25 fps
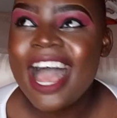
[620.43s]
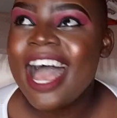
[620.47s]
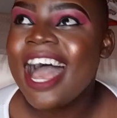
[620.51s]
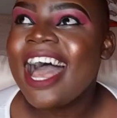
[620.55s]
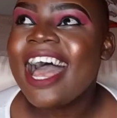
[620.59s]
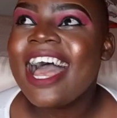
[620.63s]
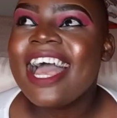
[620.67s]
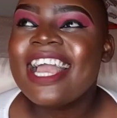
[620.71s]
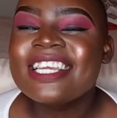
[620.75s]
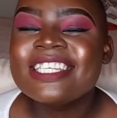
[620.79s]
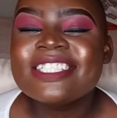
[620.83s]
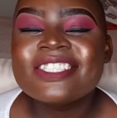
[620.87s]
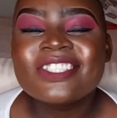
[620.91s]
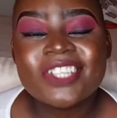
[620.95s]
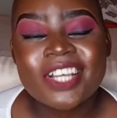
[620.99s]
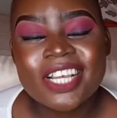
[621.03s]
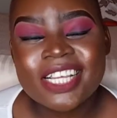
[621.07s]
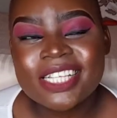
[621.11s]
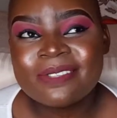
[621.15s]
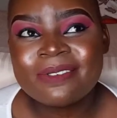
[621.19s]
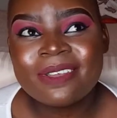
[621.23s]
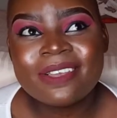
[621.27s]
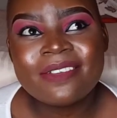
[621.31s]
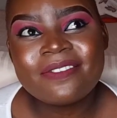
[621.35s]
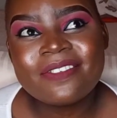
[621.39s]
I
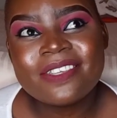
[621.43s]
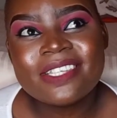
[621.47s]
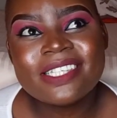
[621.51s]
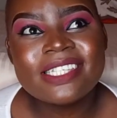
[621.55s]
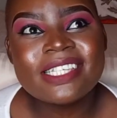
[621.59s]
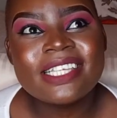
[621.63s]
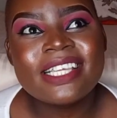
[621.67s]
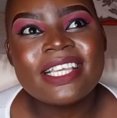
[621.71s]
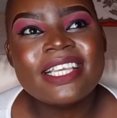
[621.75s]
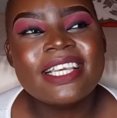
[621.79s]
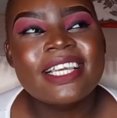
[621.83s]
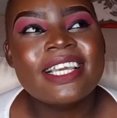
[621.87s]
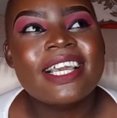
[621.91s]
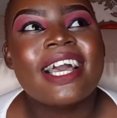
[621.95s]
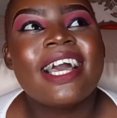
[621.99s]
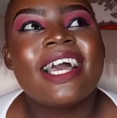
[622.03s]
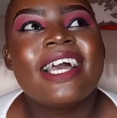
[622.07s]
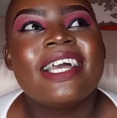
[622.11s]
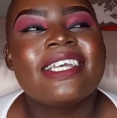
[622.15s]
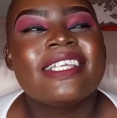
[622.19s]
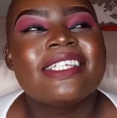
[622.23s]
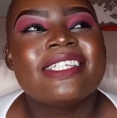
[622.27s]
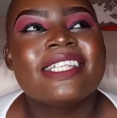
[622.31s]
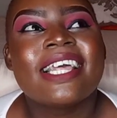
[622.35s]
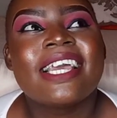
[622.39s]
trust my physique,
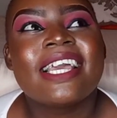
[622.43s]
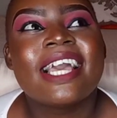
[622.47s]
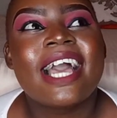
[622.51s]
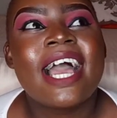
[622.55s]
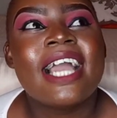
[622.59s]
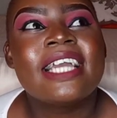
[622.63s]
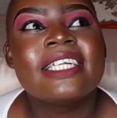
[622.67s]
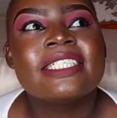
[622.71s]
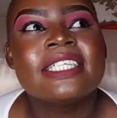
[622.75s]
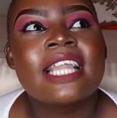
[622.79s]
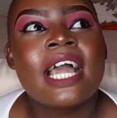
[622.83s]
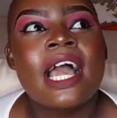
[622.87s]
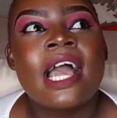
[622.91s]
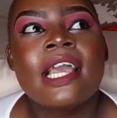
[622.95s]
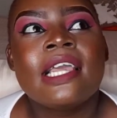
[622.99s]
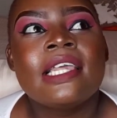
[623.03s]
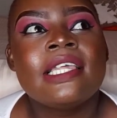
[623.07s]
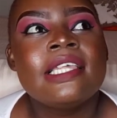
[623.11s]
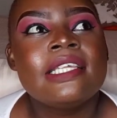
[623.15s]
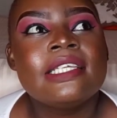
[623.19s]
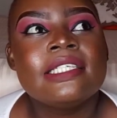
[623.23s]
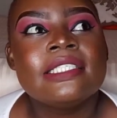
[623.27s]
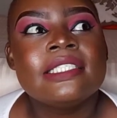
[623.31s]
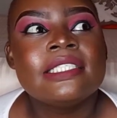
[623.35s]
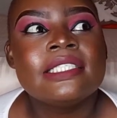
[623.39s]
guys. Like I'm not
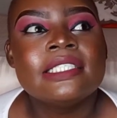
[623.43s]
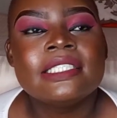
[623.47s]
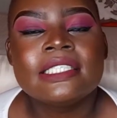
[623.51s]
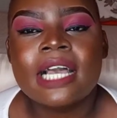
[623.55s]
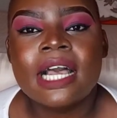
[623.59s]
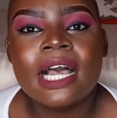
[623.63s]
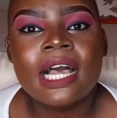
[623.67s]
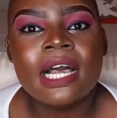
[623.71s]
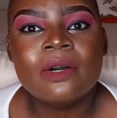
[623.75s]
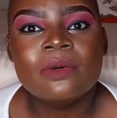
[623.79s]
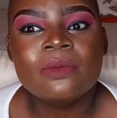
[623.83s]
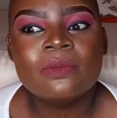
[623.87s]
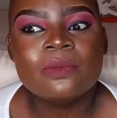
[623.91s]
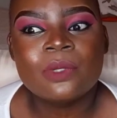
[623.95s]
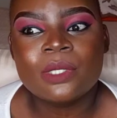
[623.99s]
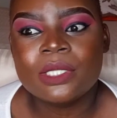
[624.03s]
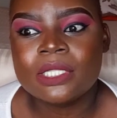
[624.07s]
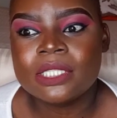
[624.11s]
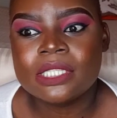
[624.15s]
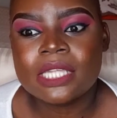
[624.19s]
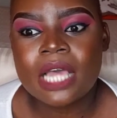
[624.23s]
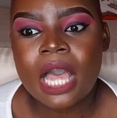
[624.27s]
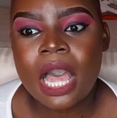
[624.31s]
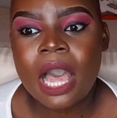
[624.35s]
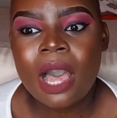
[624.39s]
geeking up with
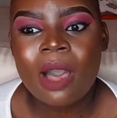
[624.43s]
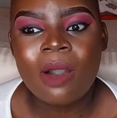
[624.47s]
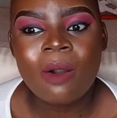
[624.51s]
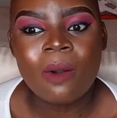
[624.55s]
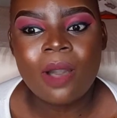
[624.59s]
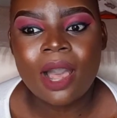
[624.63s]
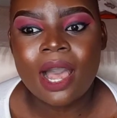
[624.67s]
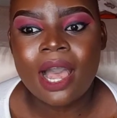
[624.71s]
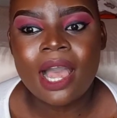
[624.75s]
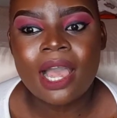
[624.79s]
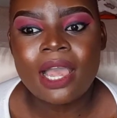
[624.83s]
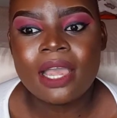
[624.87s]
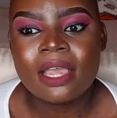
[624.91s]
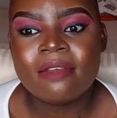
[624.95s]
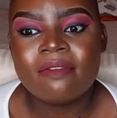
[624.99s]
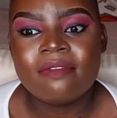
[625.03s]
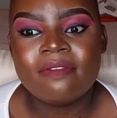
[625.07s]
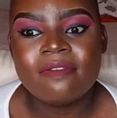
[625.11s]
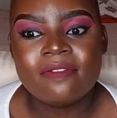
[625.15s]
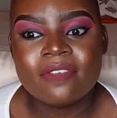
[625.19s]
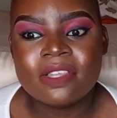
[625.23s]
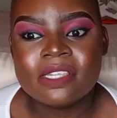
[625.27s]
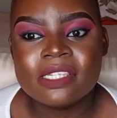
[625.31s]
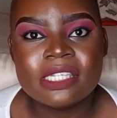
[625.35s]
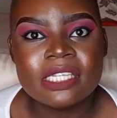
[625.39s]
how I
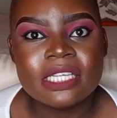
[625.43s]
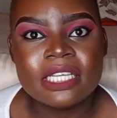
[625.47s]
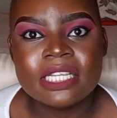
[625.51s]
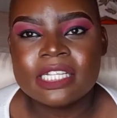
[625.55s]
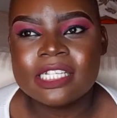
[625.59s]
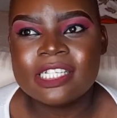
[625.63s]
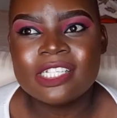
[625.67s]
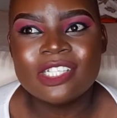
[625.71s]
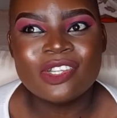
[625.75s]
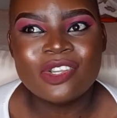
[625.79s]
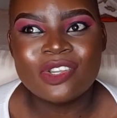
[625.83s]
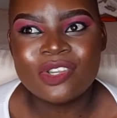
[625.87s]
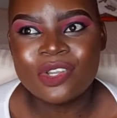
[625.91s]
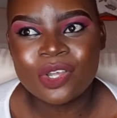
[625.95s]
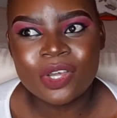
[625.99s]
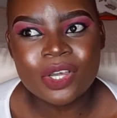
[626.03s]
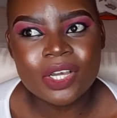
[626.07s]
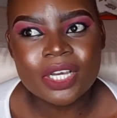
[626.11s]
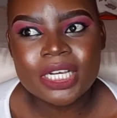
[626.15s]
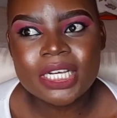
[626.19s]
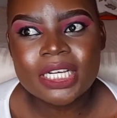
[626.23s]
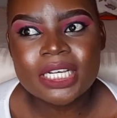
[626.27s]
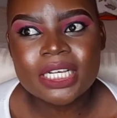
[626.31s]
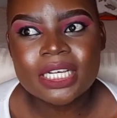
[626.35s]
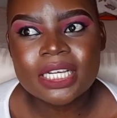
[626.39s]
physically
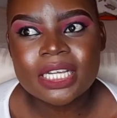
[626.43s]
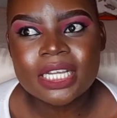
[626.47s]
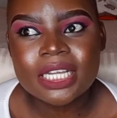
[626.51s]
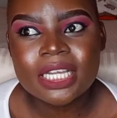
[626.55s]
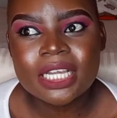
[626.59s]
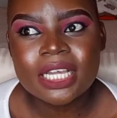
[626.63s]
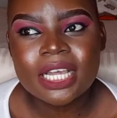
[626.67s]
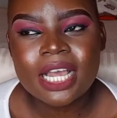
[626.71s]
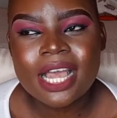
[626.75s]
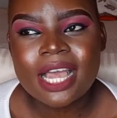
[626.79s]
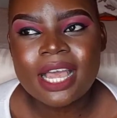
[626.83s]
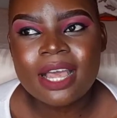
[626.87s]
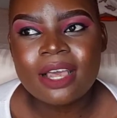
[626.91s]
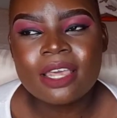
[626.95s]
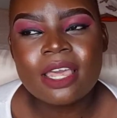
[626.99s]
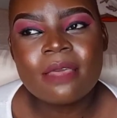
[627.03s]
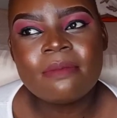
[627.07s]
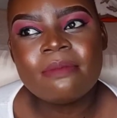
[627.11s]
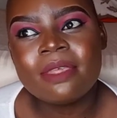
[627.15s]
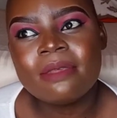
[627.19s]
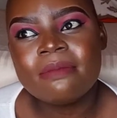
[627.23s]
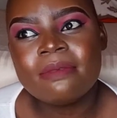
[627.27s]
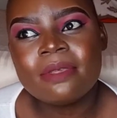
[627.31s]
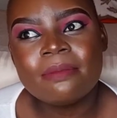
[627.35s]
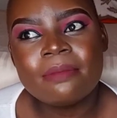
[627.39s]
look. Okay,
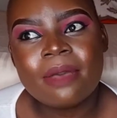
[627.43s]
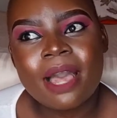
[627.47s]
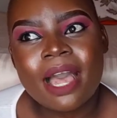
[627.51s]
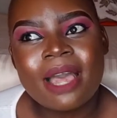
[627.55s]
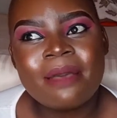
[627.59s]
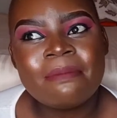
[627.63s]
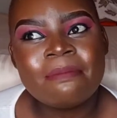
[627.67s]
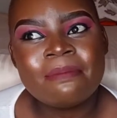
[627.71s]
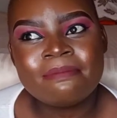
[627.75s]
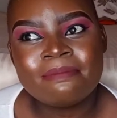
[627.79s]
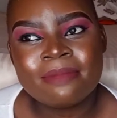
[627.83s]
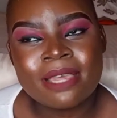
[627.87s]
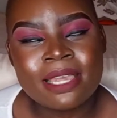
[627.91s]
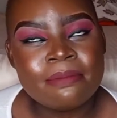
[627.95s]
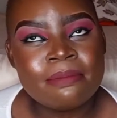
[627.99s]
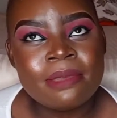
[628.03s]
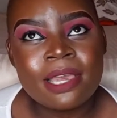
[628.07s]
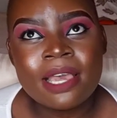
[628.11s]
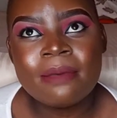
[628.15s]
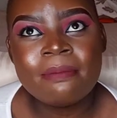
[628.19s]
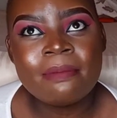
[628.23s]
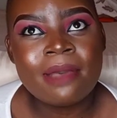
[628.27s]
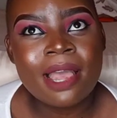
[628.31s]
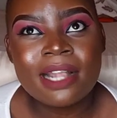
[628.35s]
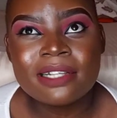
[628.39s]
maybe
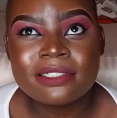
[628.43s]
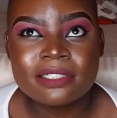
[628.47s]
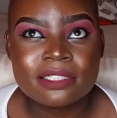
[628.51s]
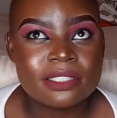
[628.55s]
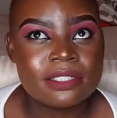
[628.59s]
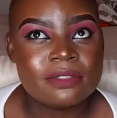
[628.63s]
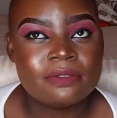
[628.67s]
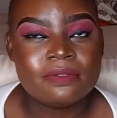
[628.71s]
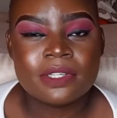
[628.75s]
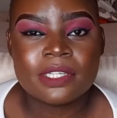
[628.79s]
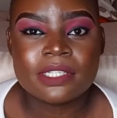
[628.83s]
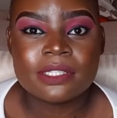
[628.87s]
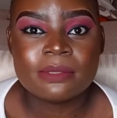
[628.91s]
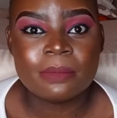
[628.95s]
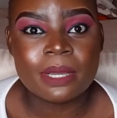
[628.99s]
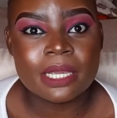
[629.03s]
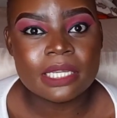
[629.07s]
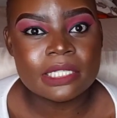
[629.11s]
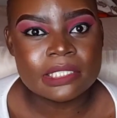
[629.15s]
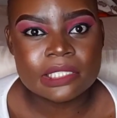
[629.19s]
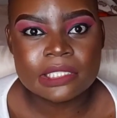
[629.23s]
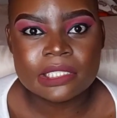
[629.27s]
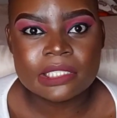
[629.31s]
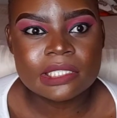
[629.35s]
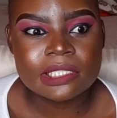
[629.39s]
I might just fix my
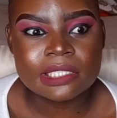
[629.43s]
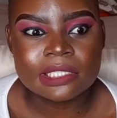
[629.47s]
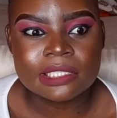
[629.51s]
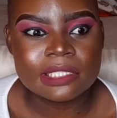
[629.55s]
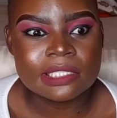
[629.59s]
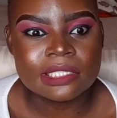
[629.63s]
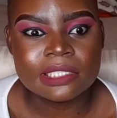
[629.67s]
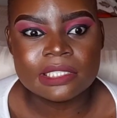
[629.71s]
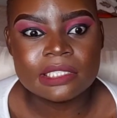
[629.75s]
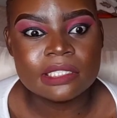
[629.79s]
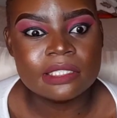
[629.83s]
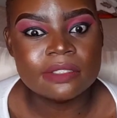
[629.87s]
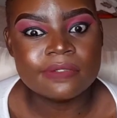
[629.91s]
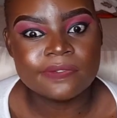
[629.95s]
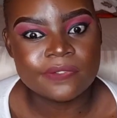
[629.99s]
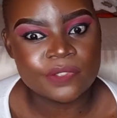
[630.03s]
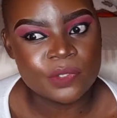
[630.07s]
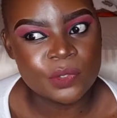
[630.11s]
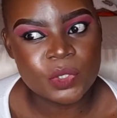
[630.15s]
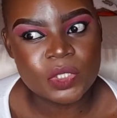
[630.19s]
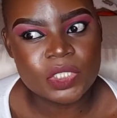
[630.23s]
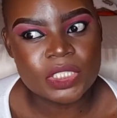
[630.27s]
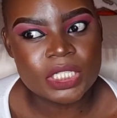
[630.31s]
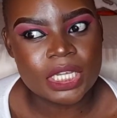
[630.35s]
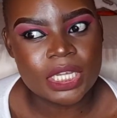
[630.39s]
teeth in the near
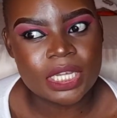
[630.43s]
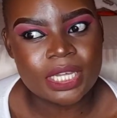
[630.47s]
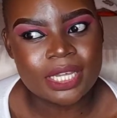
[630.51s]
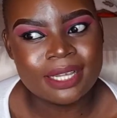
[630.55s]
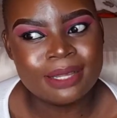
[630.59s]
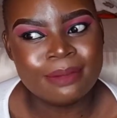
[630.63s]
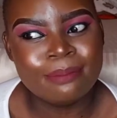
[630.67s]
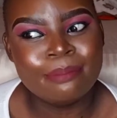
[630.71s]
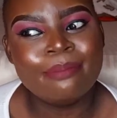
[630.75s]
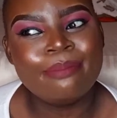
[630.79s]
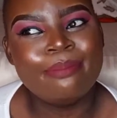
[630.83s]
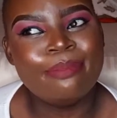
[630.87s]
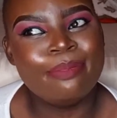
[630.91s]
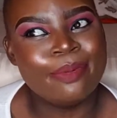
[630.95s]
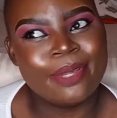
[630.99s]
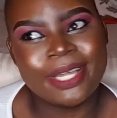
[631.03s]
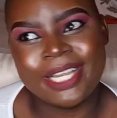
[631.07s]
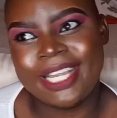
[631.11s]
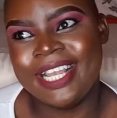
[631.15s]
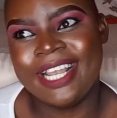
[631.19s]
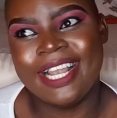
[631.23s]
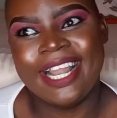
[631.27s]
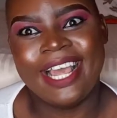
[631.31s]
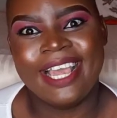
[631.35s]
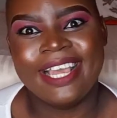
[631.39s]
future.
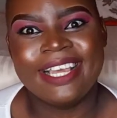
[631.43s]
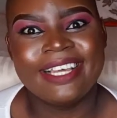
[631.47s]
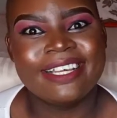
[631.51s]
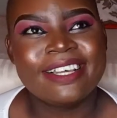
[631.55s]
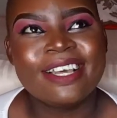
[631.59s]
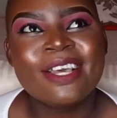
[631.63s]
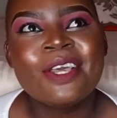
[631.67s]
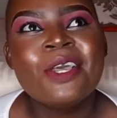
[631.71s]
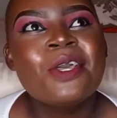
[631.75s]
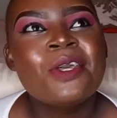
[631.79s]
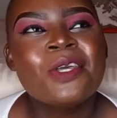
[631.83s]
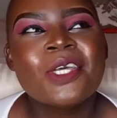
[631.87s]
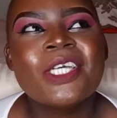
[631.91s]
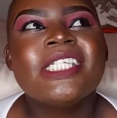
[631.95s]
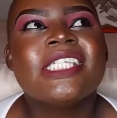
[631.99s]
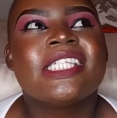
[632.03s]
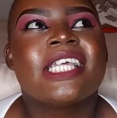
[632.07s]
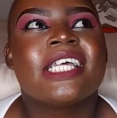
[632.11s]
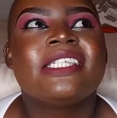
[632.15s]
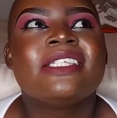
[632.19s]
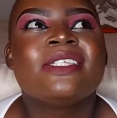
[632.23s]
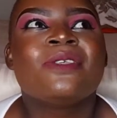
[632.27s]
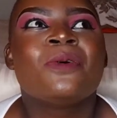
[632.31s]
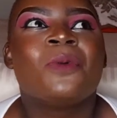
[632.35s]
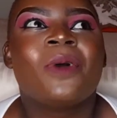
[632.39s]
But like, because
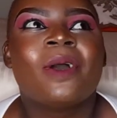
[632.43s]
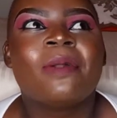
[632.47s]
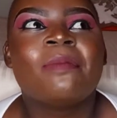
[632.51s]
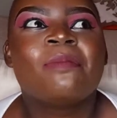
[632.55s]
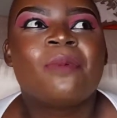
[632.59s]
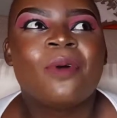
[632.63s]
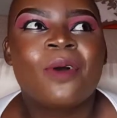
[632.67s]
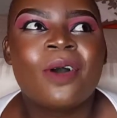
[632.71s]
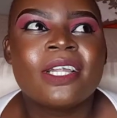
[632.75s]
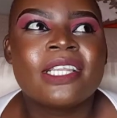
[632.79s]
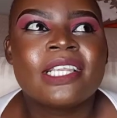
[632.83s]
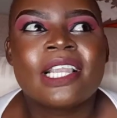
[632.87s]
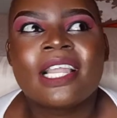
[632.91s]
that's the one part.